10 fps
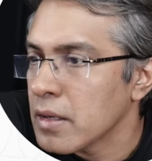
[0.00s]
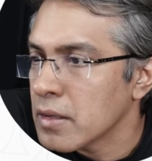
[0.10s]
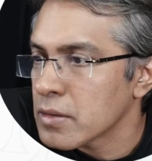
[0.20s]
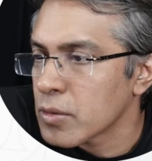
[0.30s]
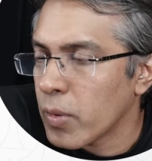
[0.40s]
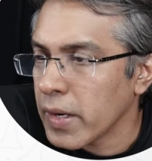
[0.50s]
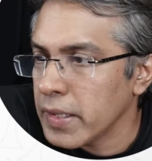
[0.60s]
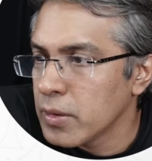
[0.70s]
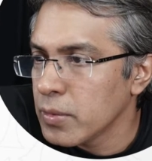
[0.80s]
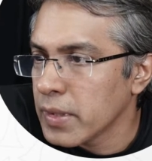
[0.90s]
So what I
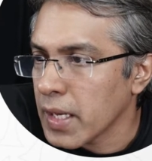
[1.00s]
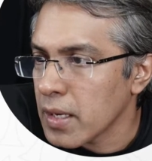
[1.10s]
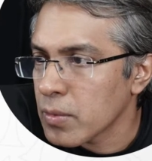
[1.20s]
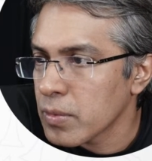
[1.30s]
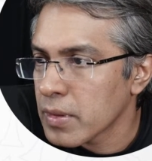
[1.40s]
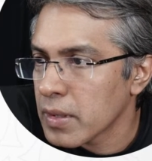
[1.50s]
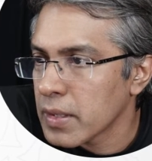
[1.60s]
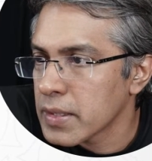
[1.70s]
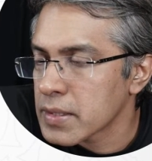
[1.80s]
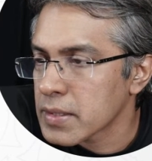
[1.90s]
do now
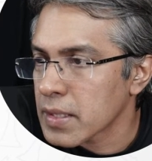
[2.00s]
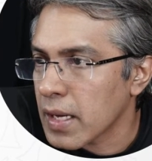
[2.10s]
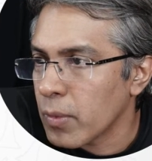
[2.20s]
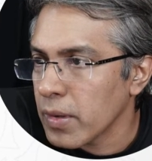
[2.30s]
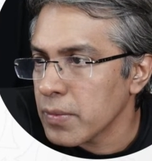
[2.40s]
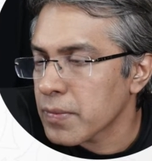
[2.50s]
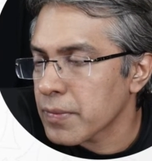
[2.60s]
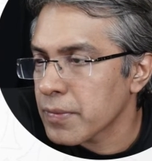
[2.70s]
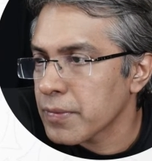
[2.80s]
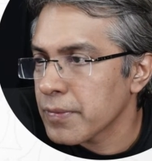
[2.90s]
is I want to
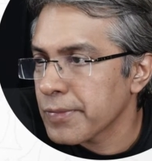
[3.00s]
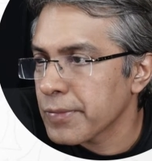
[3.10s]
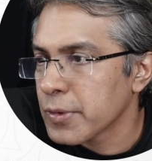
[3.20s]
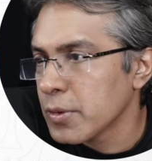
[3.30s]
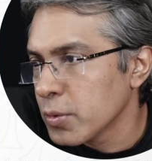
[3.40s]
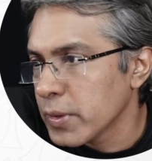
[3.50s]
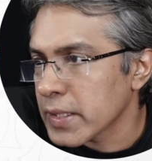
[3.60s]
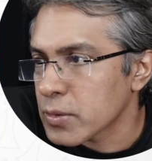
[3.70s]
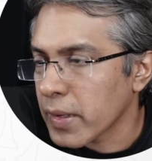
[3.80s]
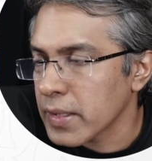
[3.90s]
do two
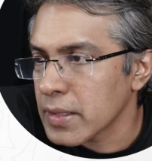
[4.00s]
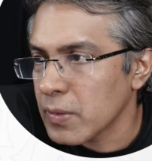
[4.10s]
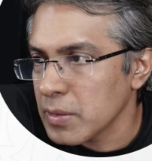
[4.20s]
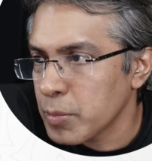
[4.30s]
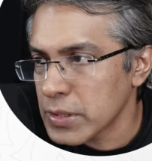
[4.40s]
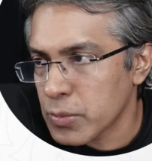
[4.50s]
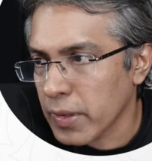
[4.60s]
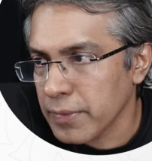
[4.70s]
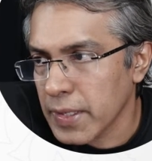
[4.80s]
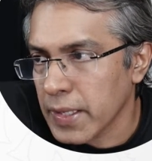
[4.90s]
things. One is I want to push
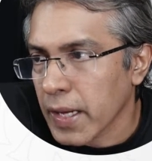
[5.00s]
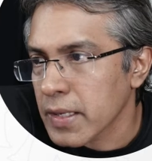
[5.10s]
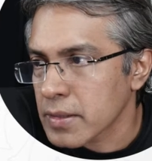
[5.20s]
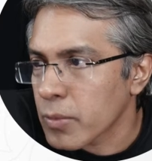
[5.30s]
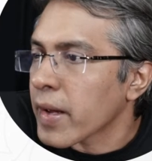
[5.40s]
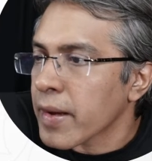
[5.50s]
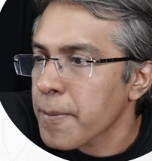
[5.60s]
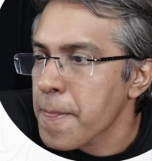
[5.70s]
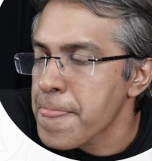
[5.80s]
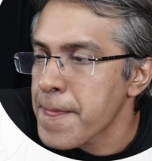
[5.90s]
one of the attackers away,
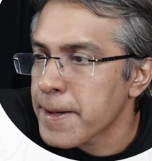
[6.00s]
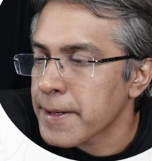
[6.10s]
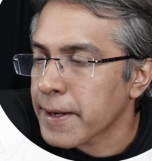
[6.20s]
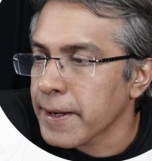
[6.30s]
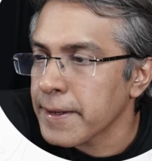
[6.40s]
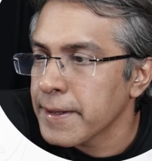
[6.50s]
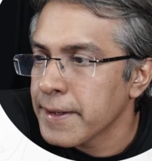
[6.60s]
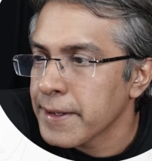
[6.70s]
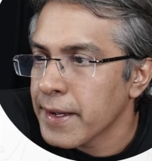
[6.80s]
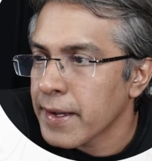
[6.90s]
right?
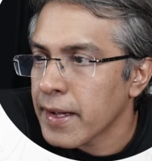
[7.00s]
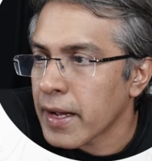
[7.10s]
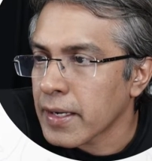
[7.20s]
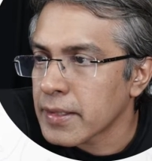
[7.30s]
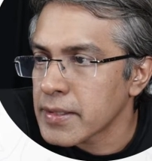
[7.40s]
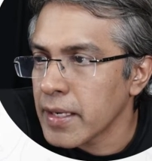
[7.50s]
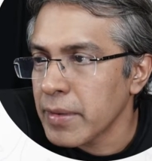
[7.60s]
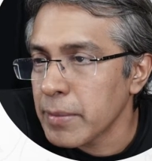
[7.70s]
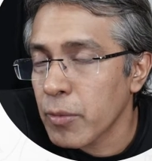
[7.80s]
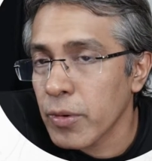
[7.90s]
And at the same
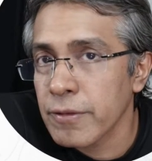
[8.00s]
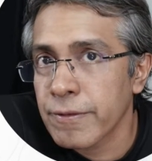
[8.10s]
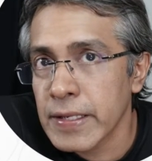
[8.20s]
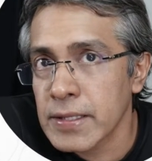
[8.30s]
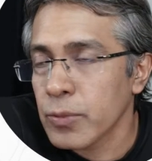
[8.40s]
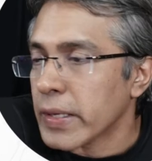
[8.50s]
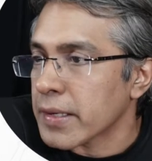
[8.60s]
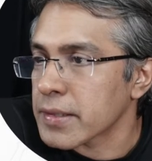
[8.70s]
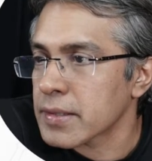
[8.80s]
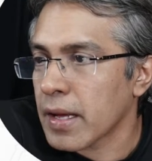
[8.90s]
time, I want to fix the
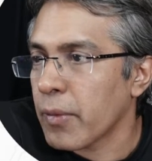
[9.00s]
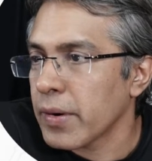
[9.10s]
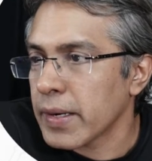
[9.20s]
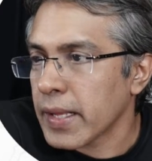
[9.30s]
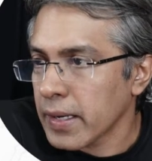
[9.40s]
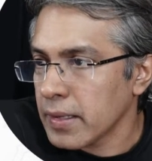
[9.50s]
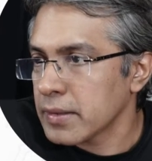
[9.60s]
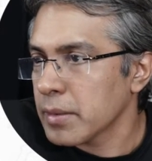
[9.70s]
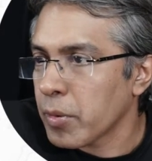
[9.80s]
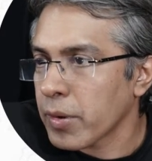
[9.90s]
weakness. I want to attack
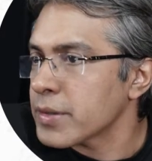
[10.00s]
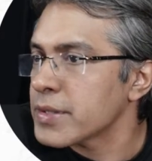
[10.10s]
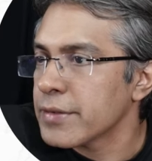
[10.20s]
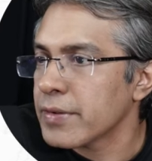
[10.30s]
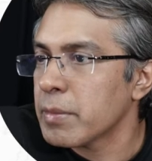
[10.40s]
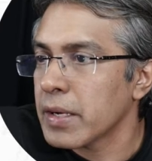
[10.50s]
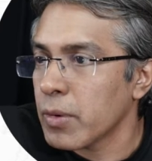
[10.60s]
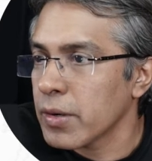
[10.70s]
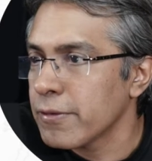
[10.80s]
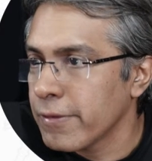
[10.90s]
the pawn on c5, but I
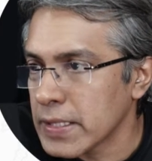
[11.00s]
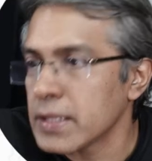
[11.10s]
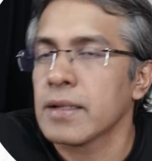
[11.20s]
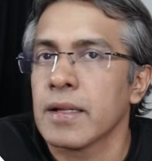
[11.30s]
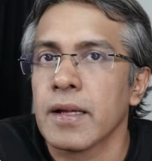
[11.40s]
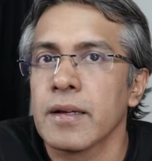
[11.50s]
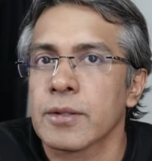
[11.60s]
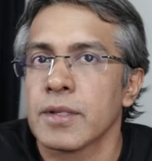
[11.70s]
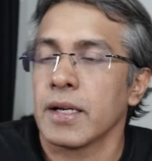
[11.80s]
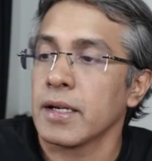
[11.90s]
want to fix it there
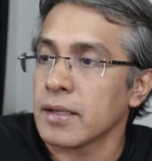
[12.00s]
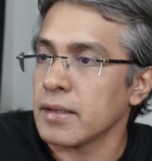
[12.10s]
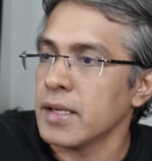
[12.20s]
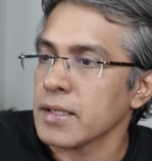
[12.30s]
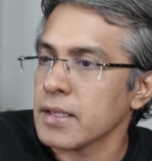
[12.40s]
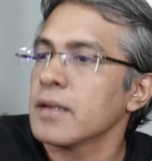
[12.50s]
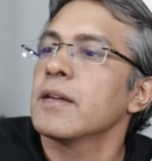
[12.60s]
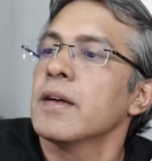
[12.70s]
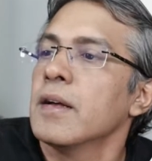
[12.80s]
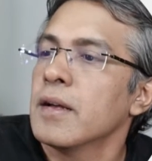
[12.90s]
so that it
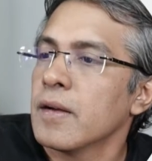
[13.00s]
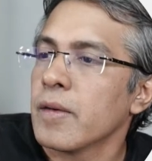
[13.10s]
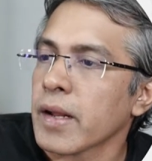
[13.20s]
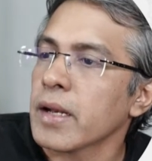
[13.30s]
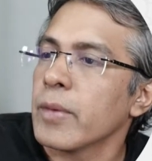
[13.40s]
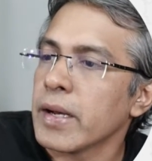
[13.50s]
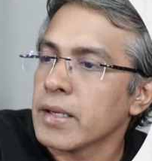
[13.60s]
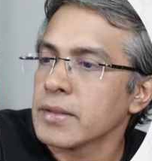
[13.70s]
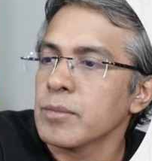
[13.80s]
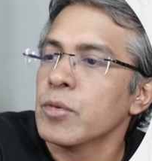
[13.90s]
doesn't run away, it
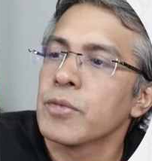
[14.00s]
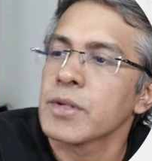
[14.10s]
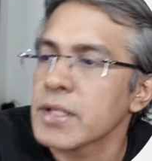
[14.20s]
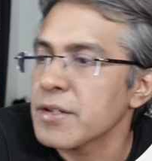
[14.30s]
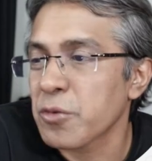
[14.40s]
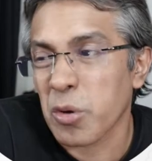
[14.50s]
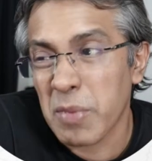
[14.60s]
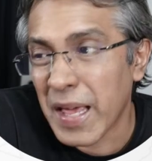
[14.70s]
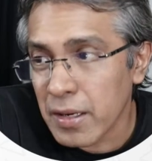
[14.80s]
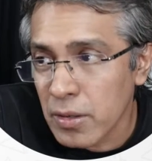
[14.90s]
doesn't move to c4.
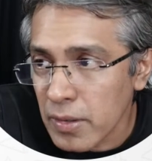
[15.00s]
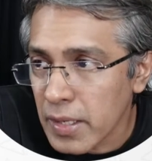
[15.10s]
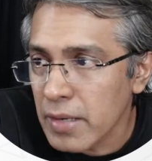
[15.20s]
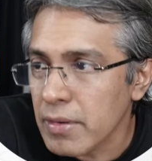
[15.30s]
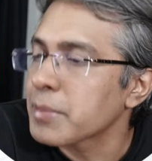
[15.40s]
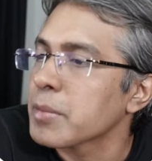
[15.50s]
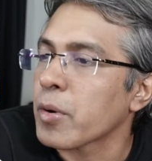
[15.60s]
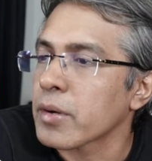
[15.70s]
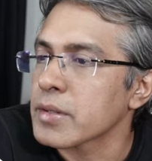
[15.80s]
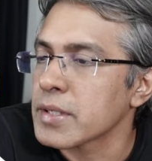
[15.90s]
Black could give up the
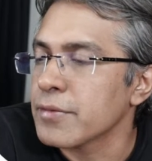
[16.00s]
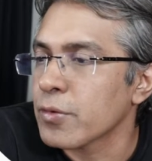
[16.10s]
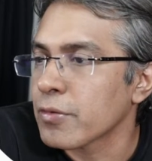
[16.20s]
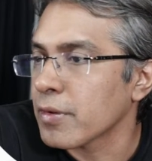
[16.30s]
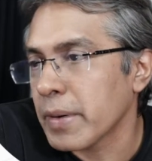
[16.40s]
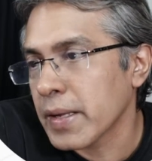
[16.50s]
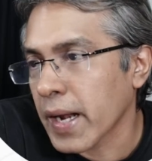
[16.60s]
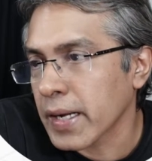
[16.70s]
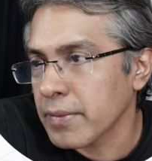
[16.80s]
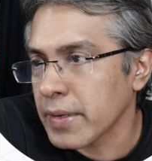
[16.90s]
pawn on c4 for better
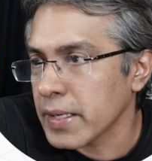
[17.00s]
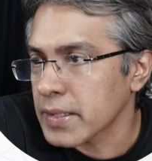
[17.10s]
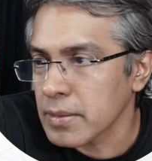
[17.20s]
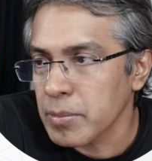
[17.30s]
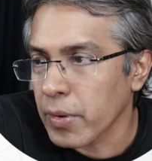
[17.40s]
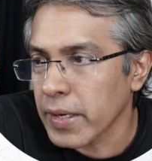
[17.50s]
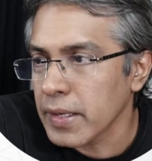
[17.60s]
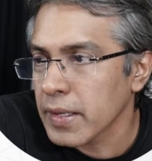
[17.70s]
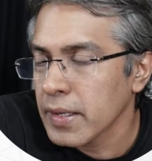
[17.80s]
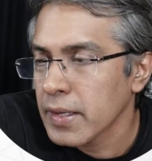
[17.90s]
activity at some
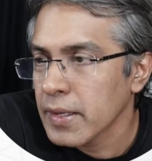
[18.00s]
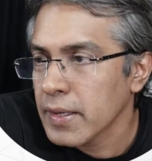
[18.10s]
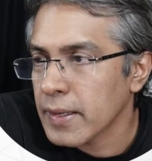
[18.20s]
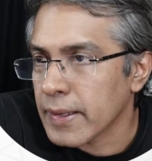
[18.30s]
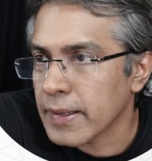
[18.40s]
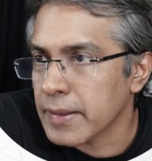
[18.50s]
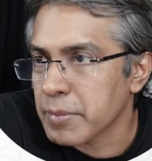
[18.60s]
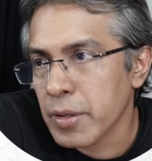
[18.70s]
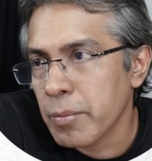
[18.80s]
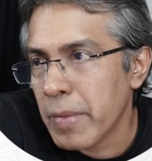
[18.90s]
point,
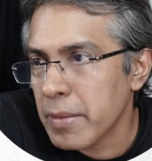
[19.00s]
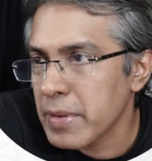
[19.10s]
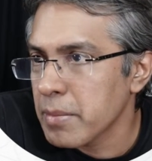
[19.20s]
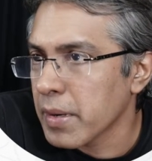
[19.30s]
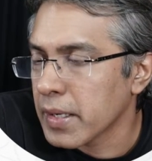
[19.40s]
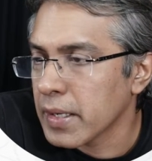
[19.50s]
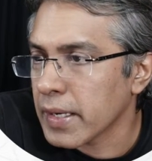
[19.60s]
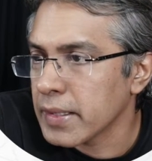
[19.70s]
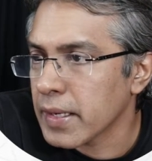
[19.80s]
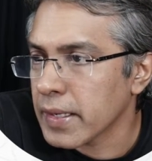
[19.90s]
maybe, but
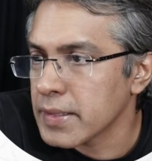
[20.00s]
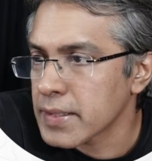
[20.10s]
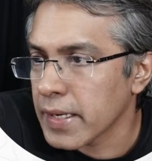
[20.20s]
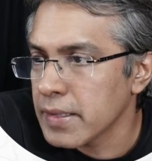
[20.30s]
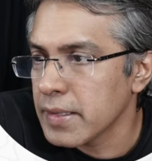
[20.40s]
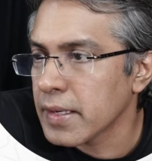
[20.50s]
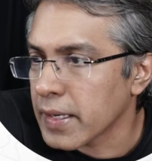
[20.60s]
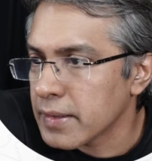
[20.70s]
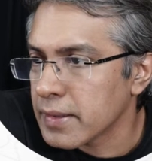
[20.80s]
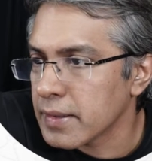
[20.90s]
I decided
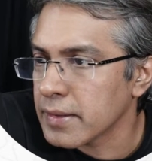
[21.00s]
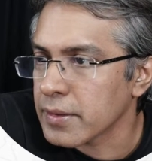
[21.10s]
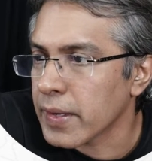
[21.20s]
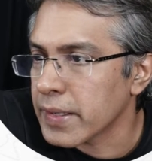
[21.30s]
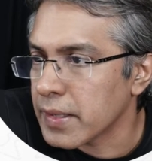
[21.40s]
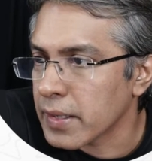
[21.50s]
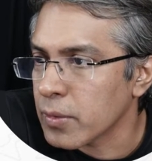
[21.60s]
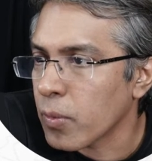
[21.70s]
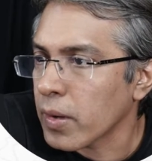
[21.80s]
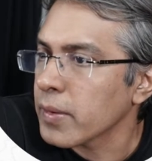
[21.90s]
I
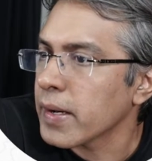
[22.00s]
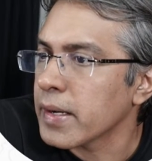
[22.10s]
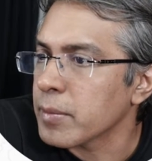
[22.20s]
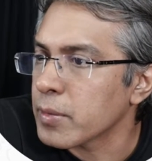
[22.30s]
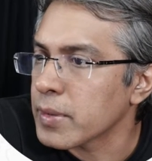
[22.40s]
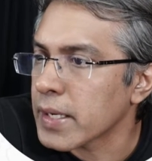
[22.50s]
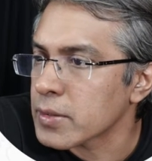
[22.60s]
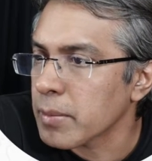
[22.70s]
don't want to let him do that.